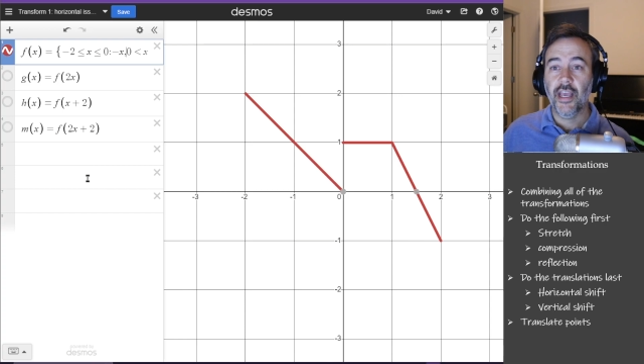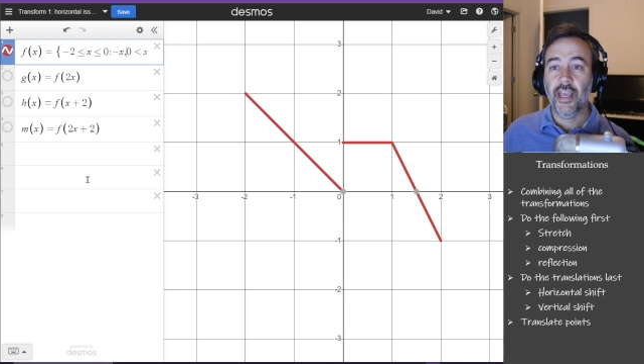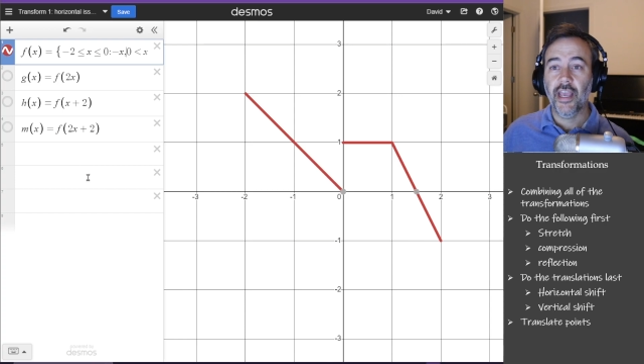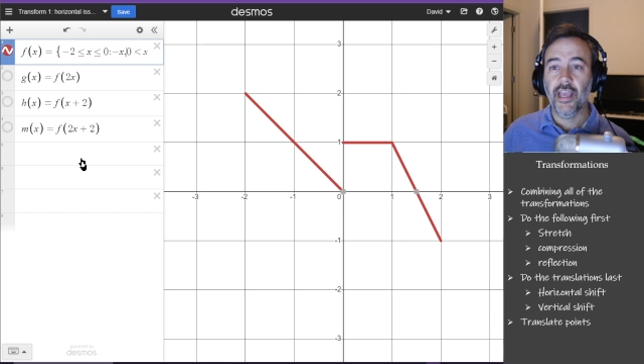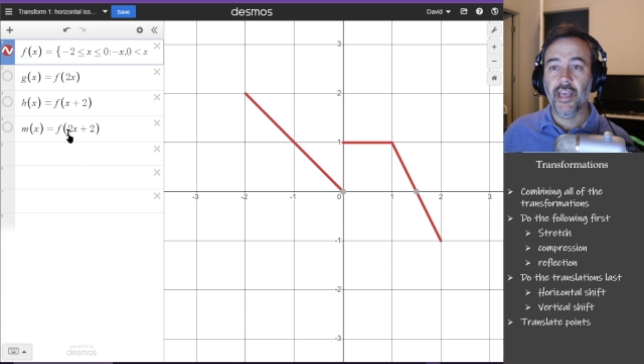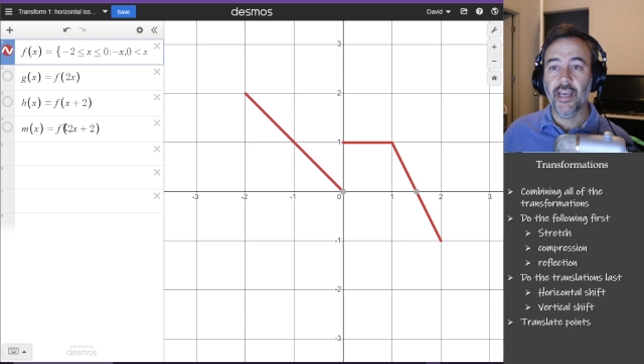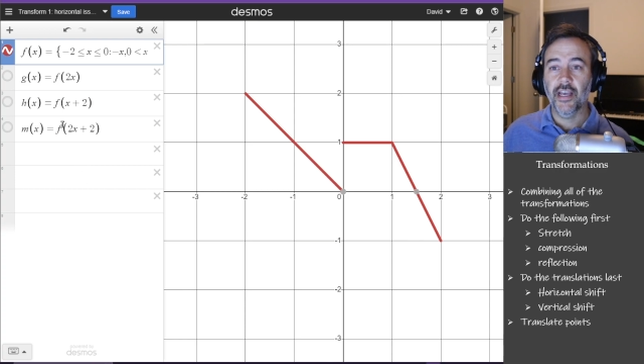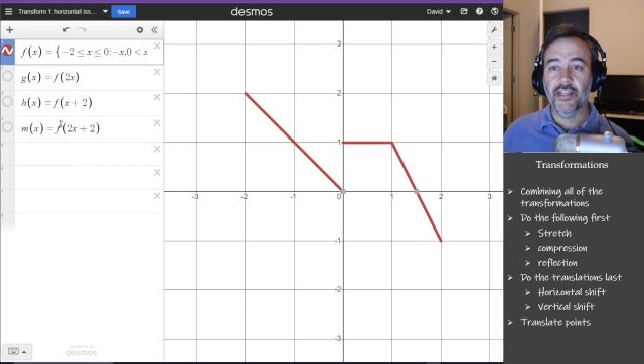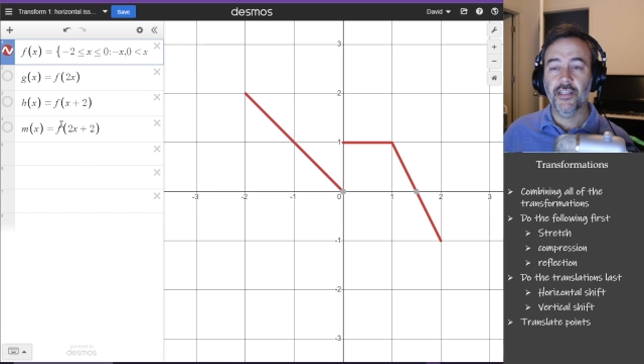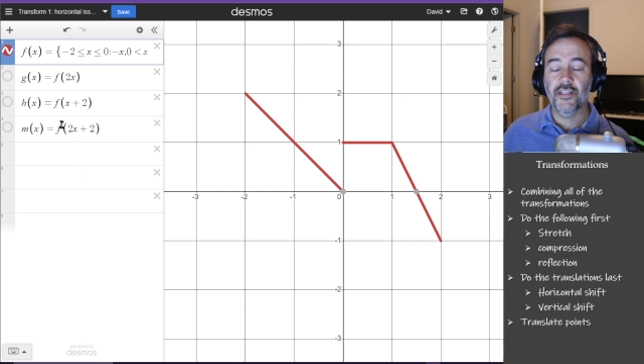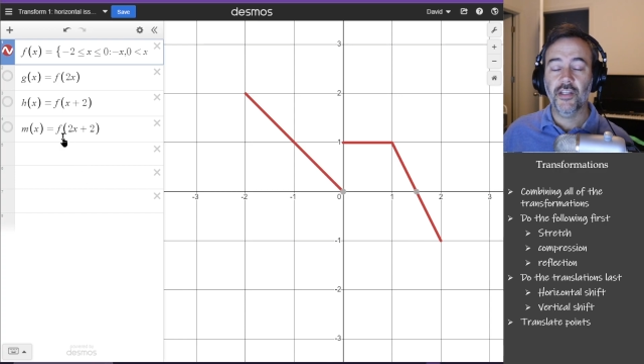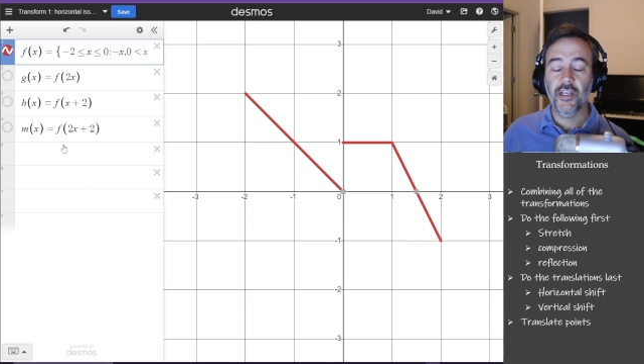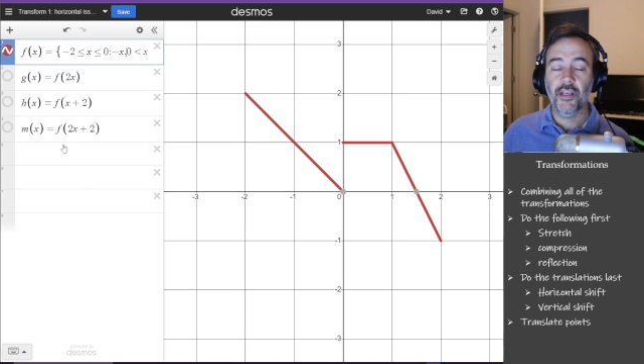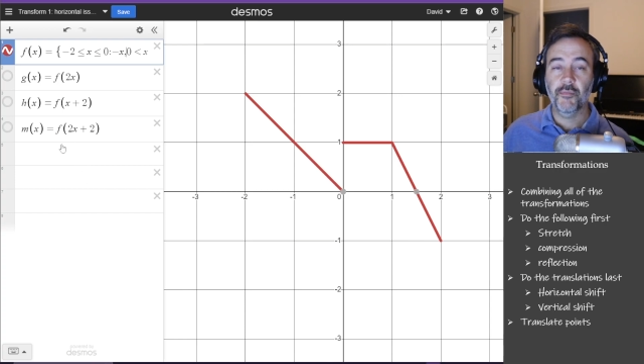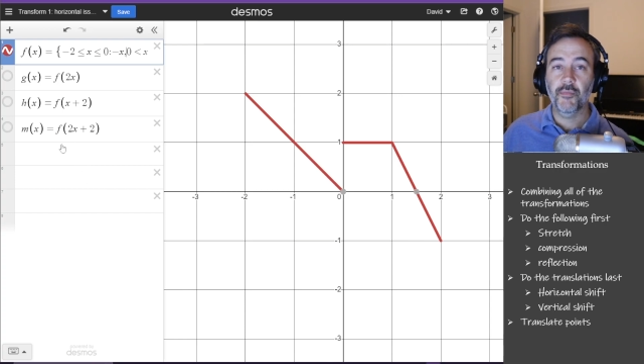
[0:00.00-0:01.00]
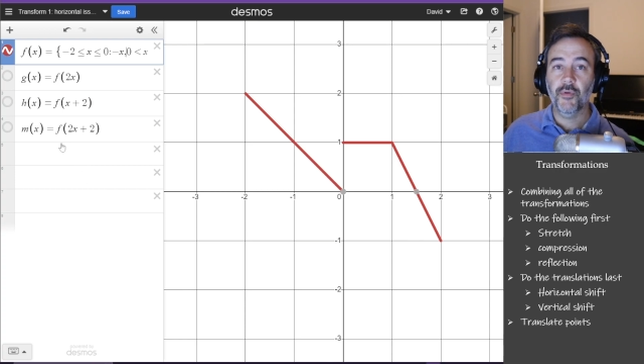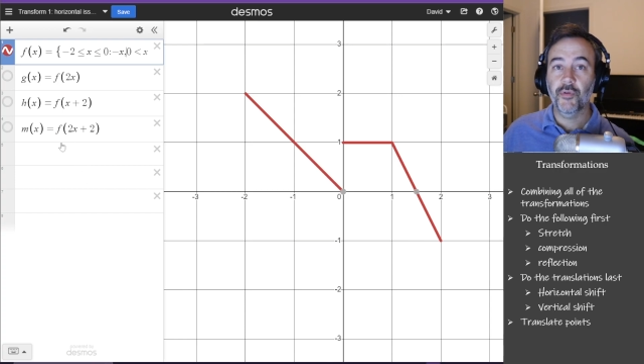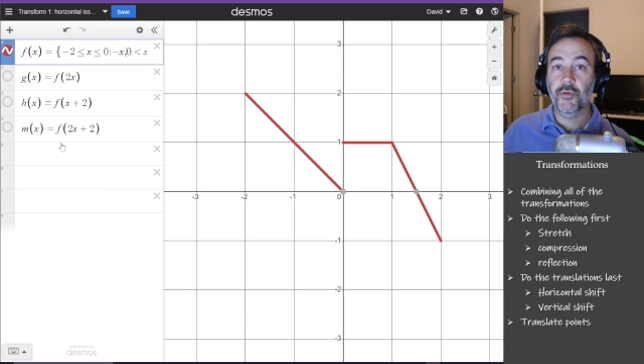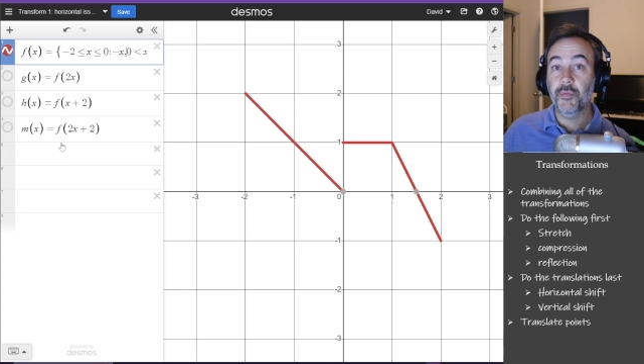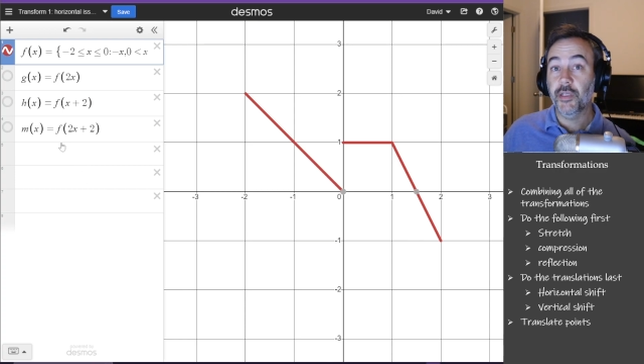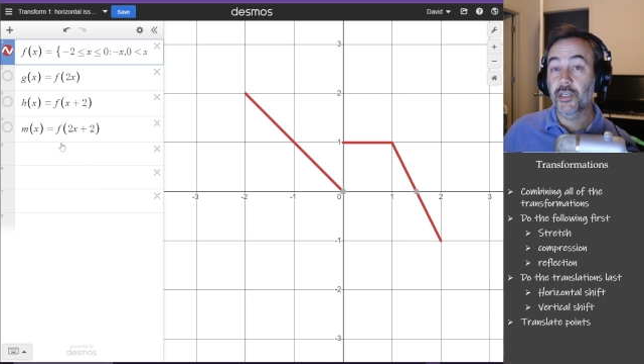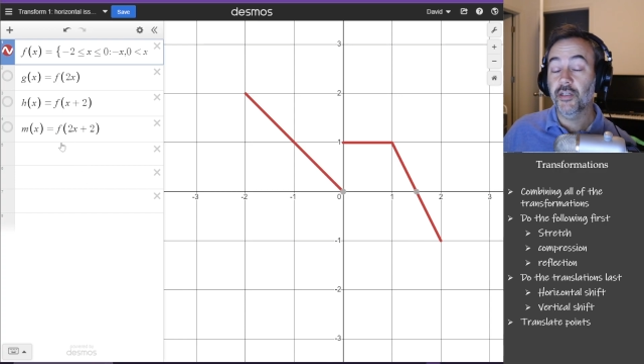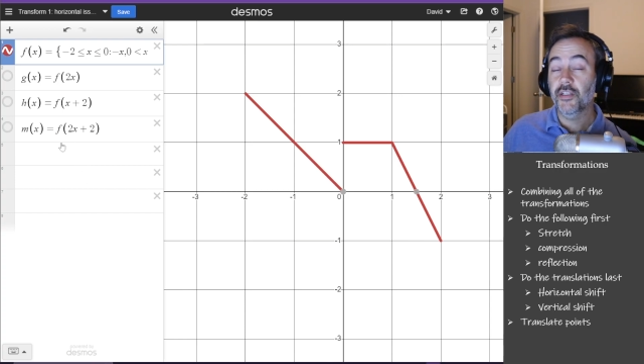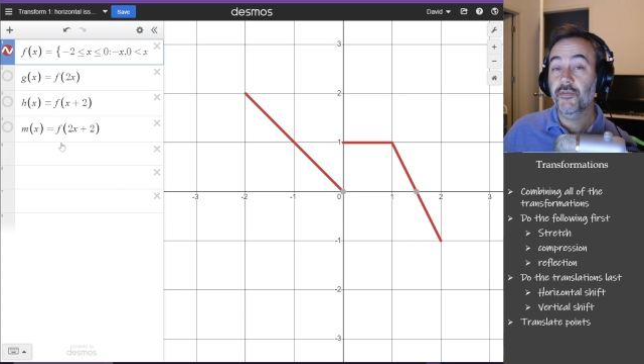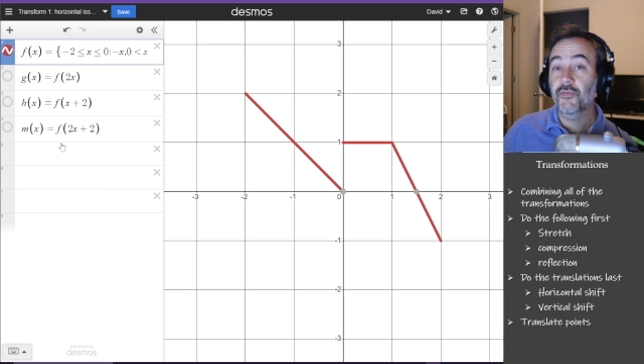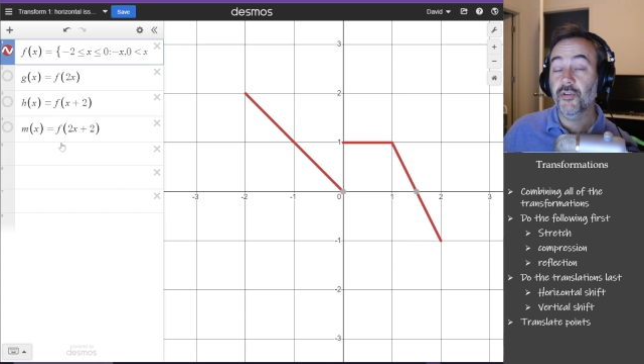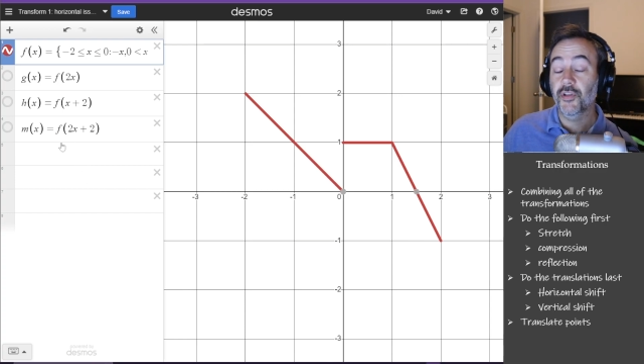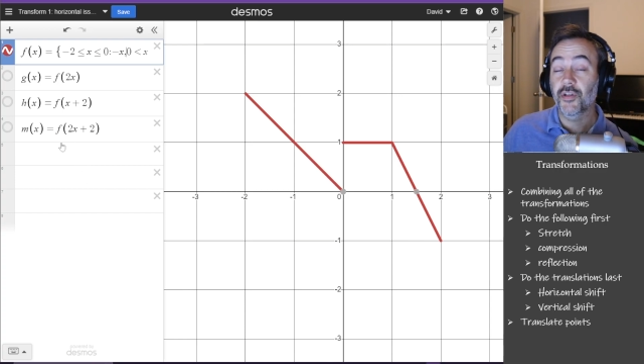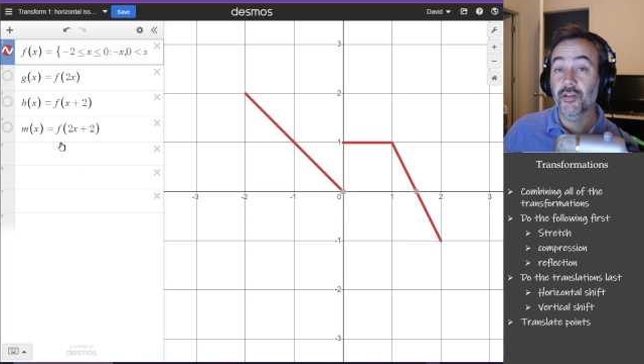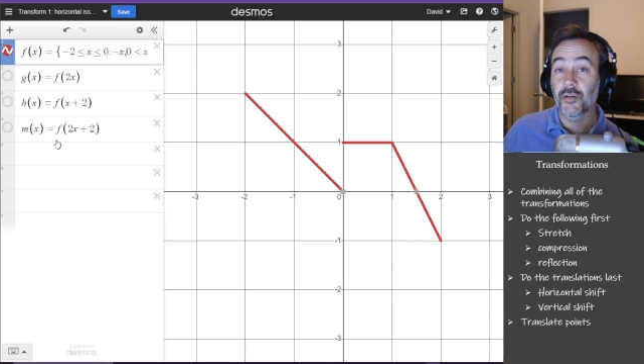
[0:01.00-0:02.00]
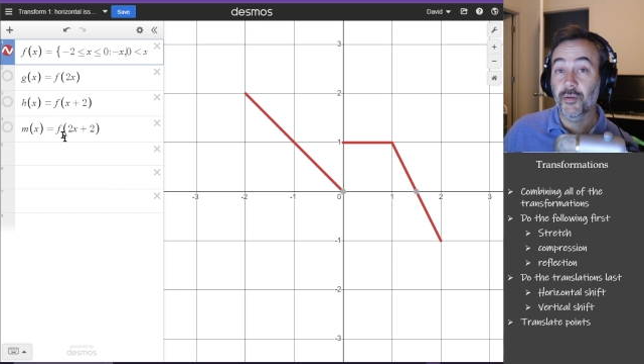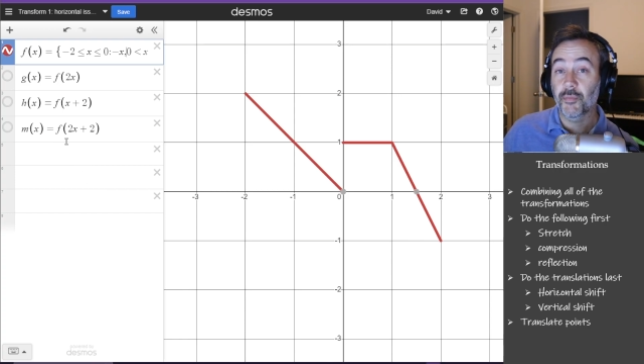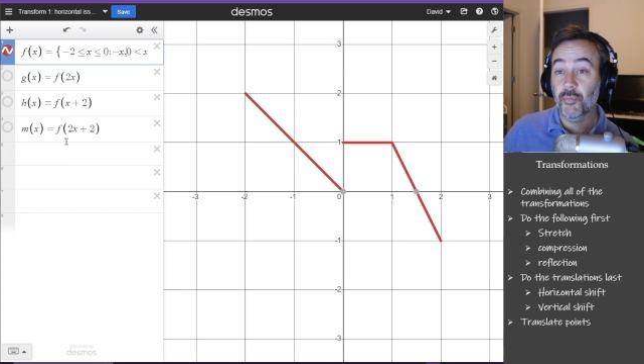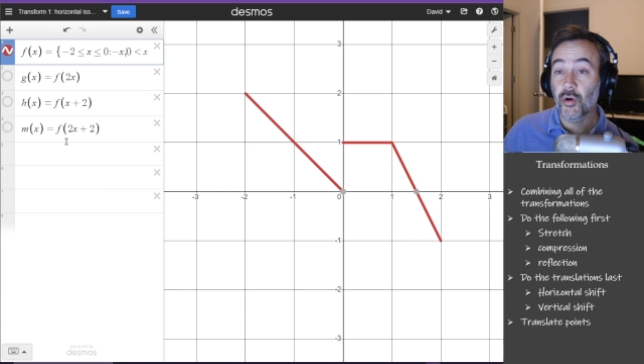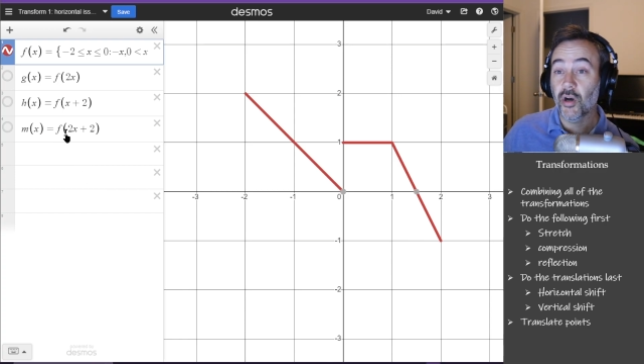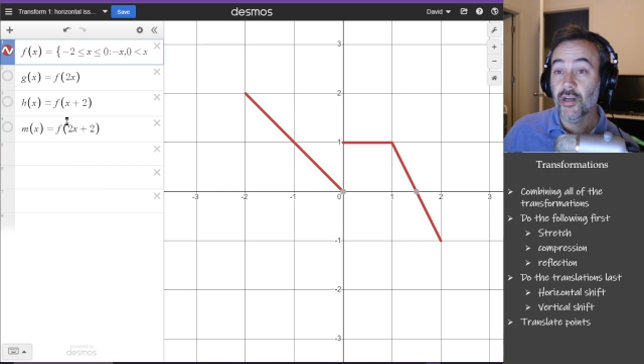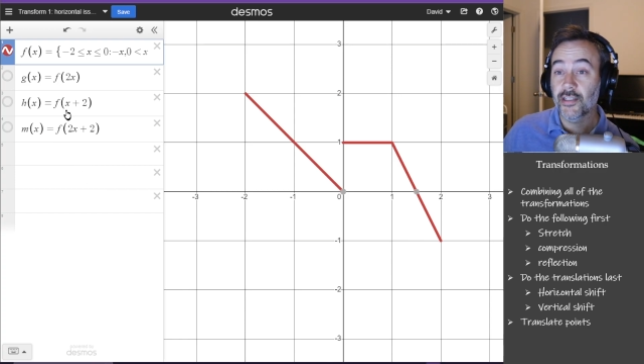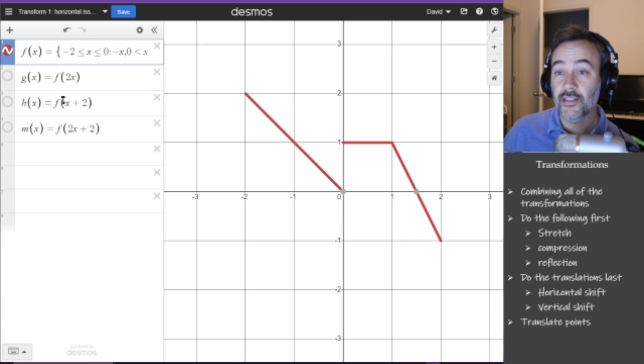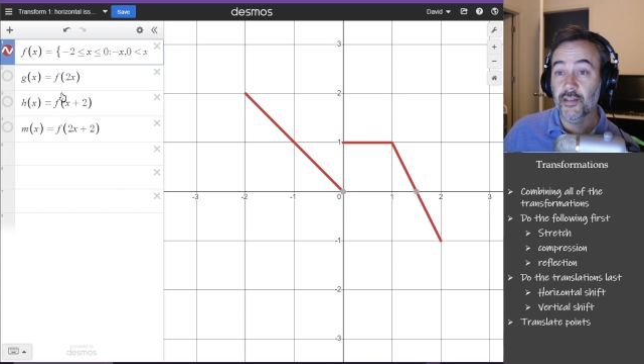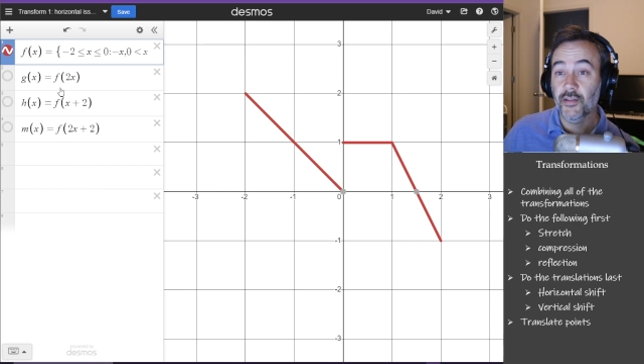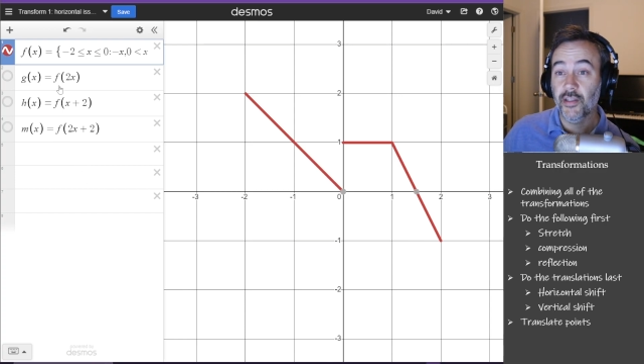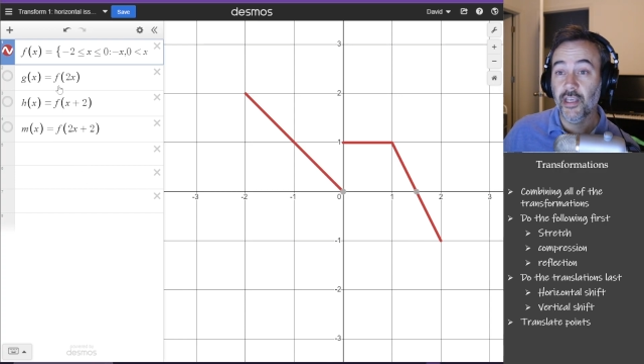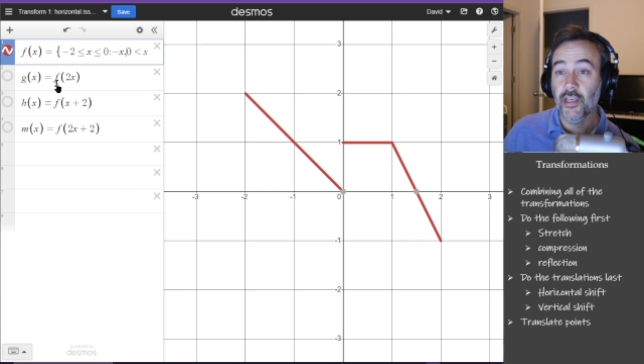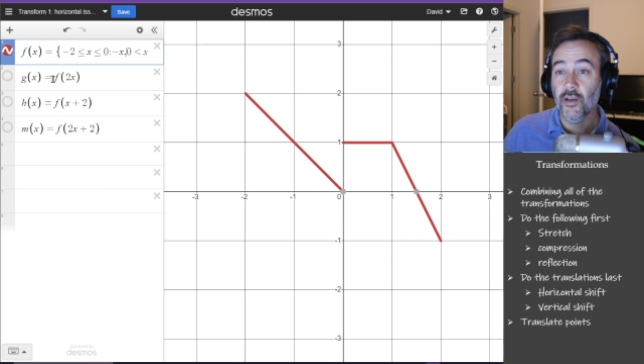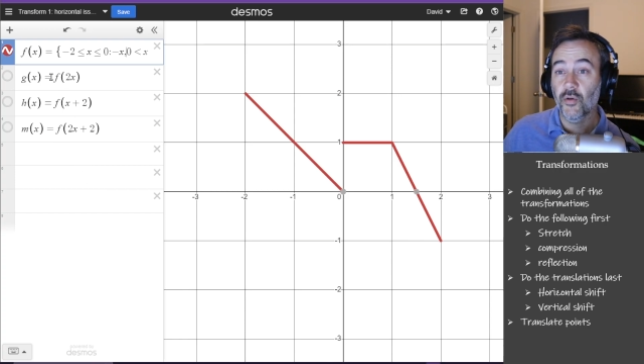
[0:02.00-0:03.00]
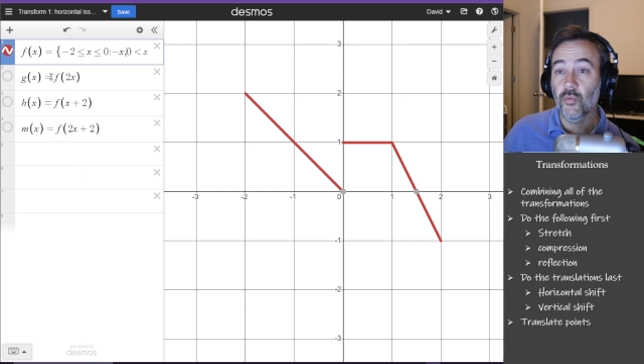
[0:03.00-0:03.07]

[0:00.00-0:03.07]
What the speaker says: And it would be good for you to pause and think,